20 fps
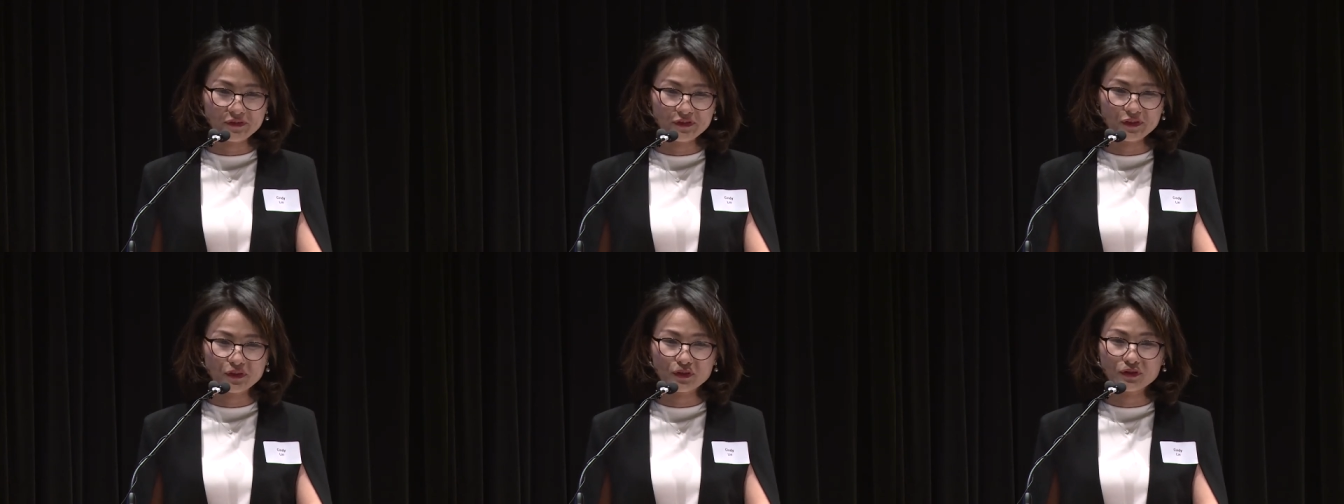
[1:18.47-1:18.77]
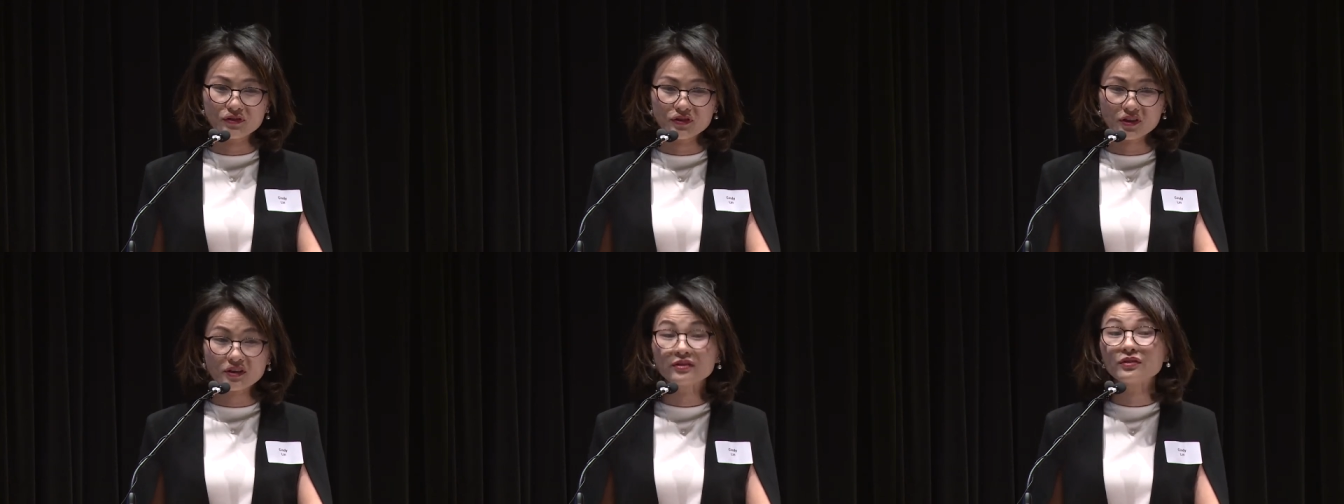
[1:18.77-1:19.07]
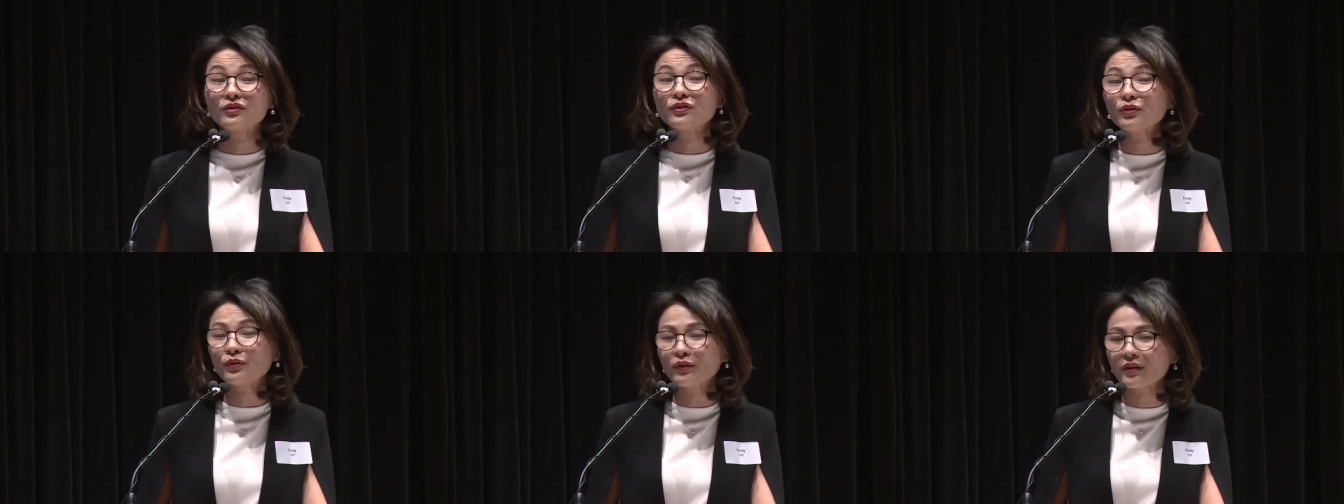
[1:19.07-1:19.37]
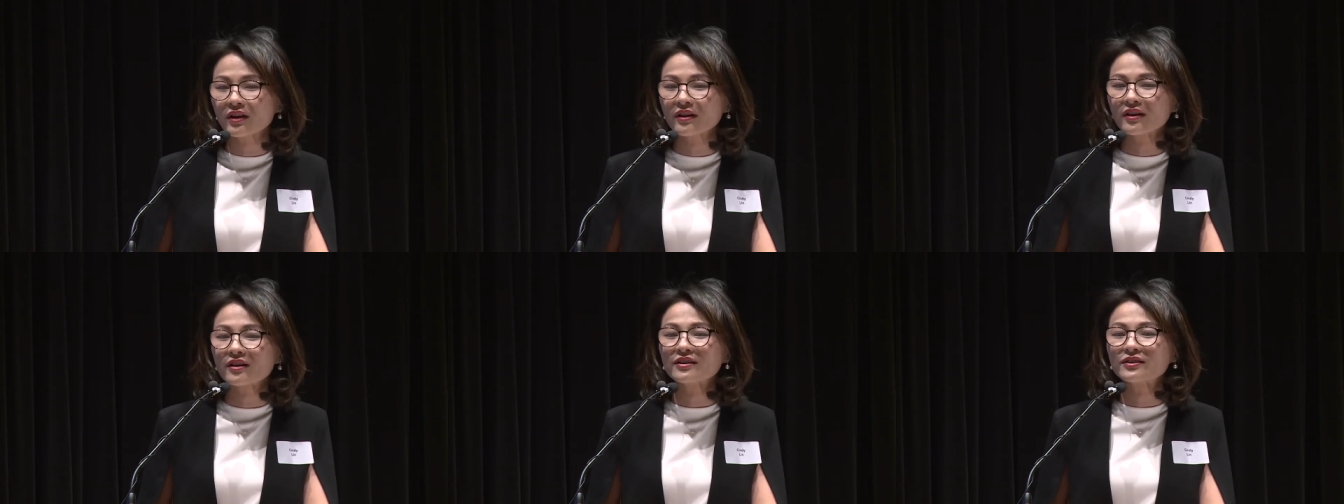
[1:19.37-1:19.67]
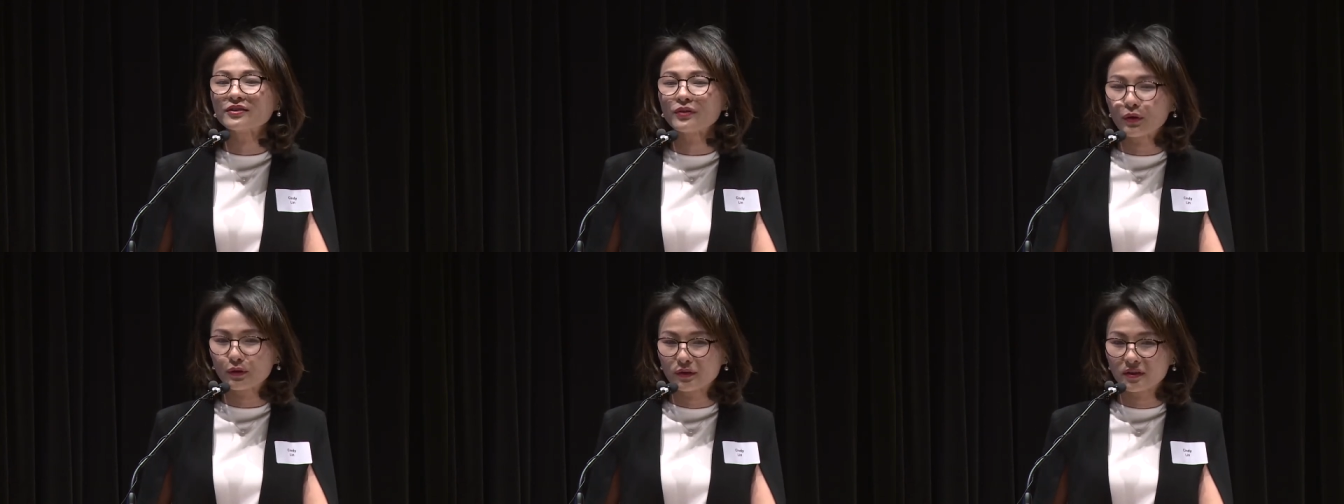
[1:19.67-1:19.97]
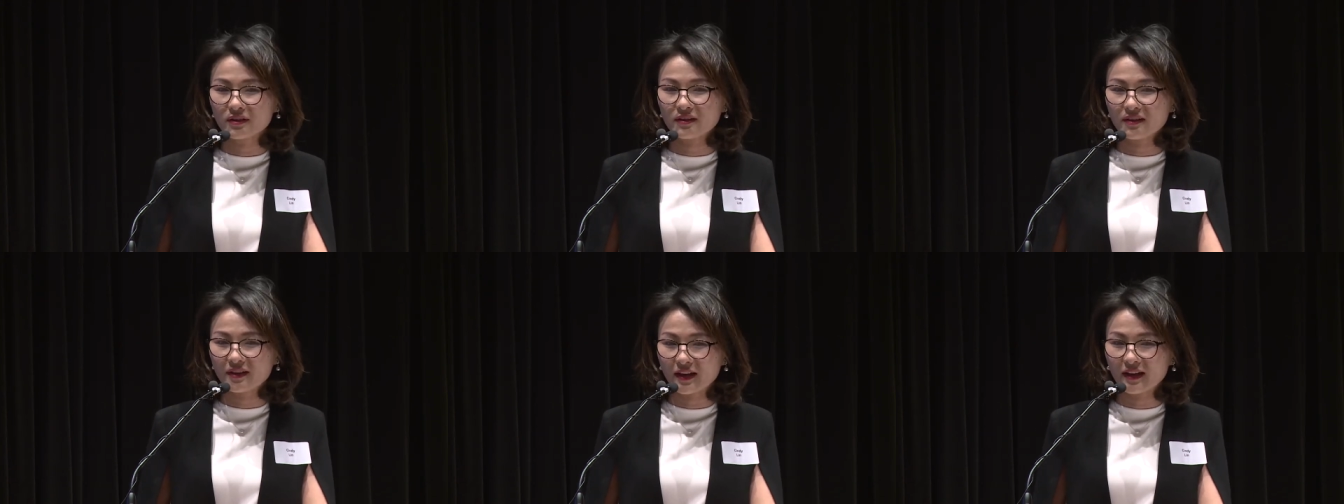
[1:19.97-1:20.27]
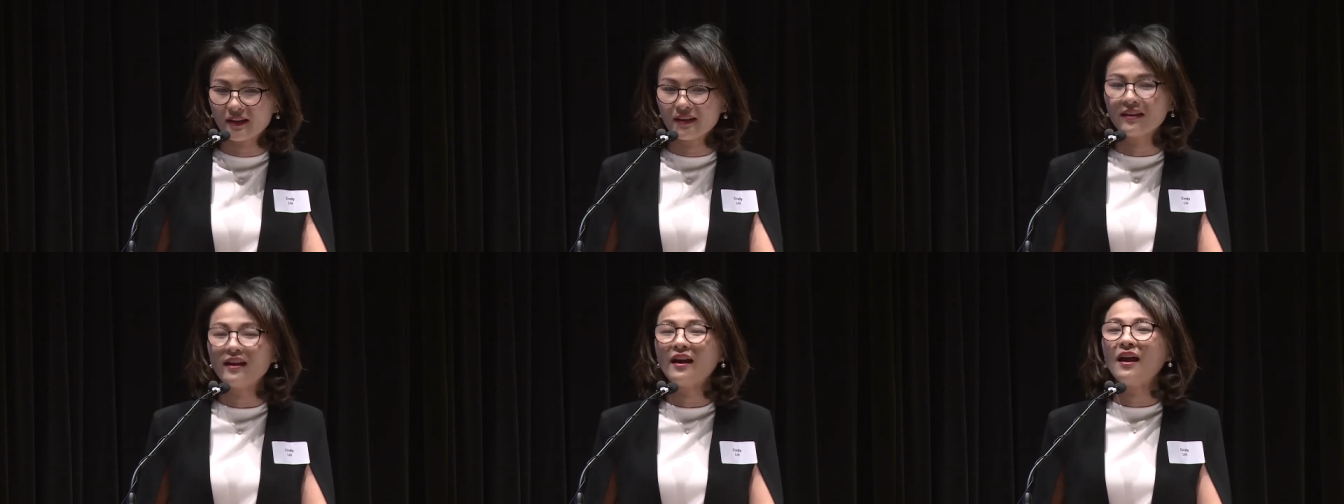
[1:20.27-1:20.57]
So just two years older
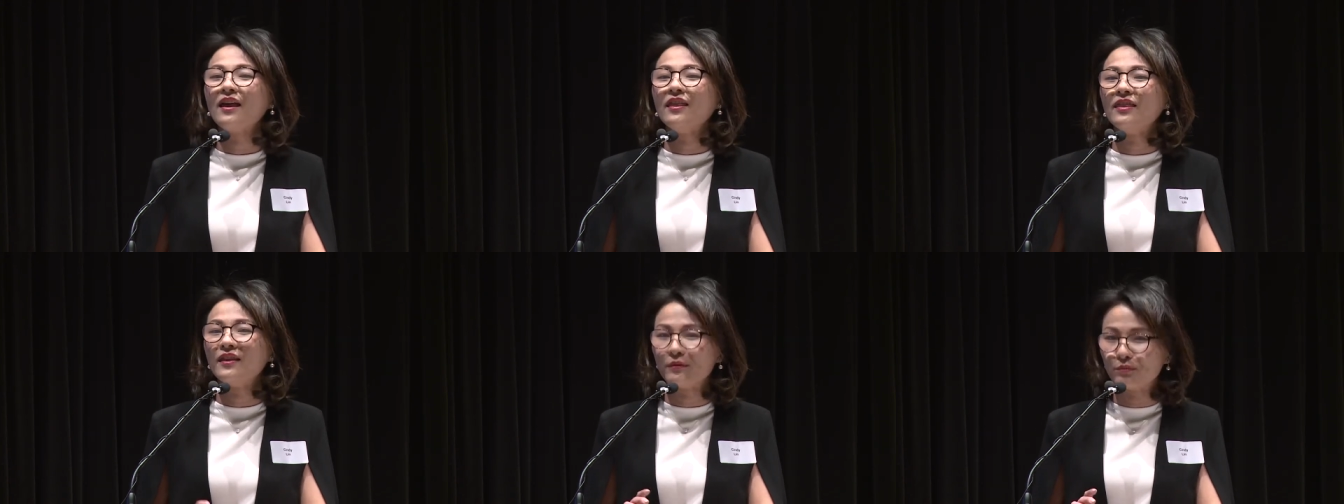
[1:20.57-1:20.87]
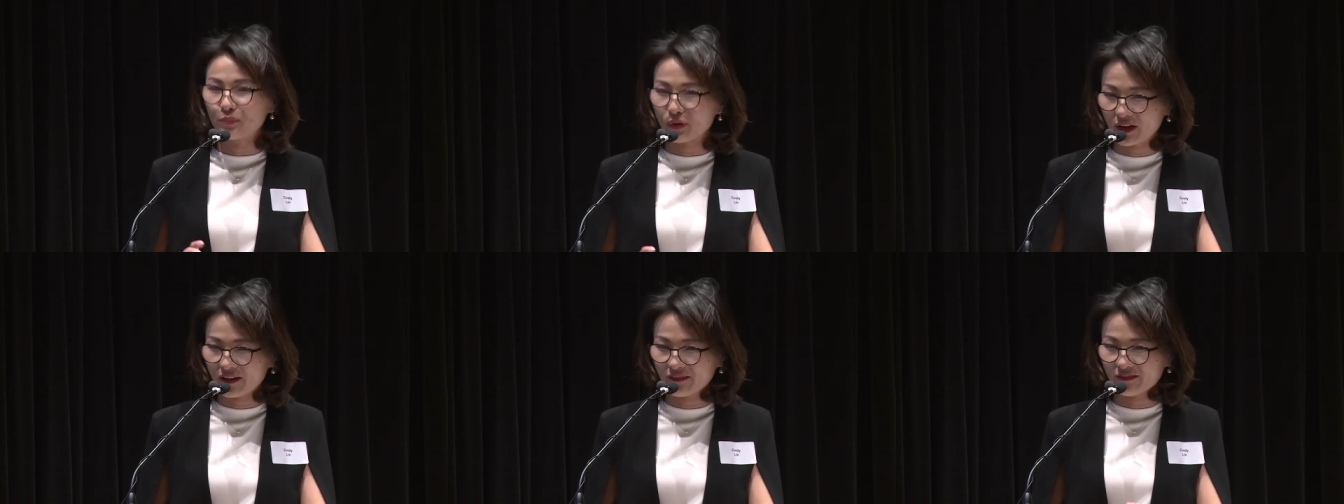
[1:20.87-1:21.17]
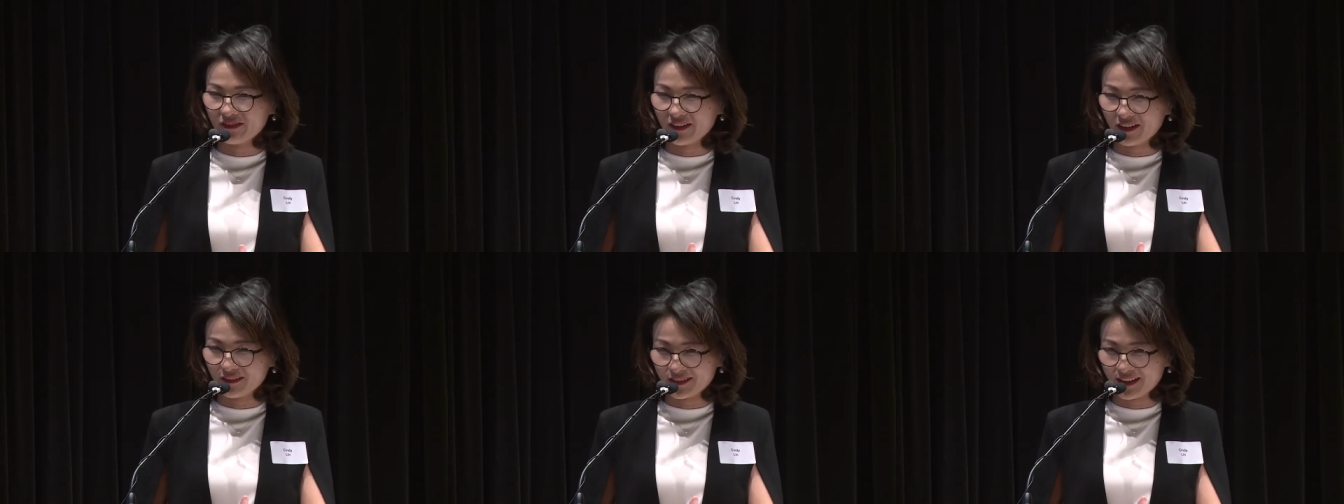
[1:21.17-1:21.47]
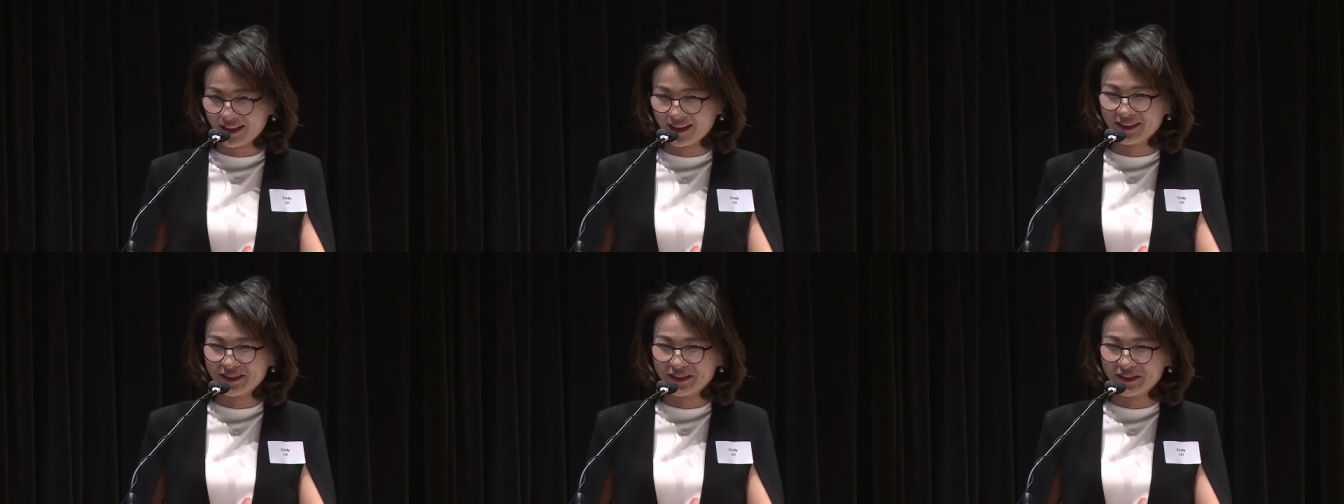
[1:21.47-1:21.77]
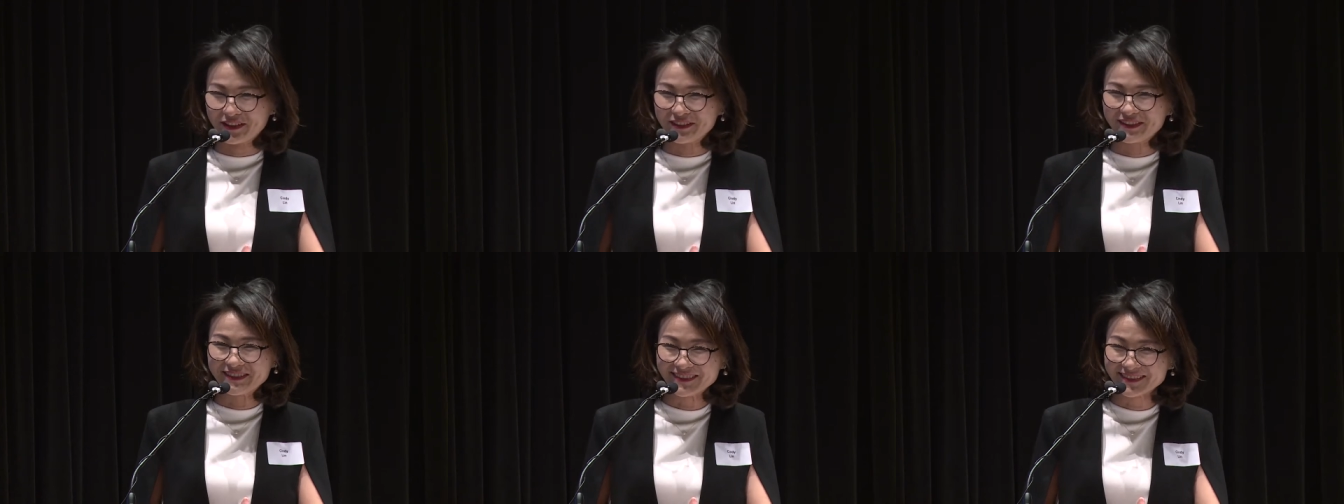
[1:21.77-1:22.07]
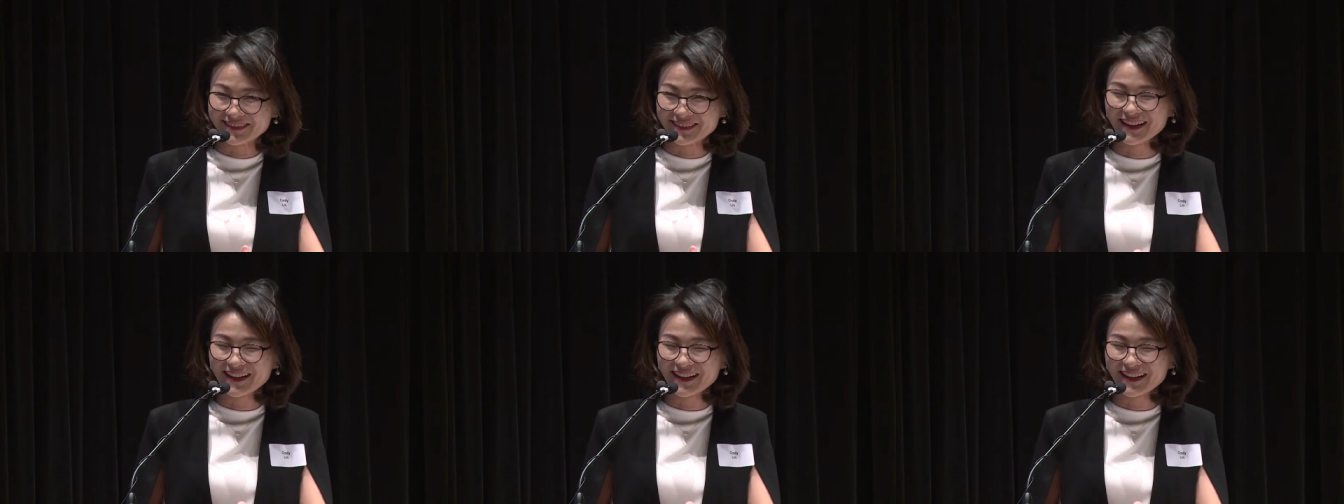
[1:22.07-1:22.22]
than the Brain Foundation,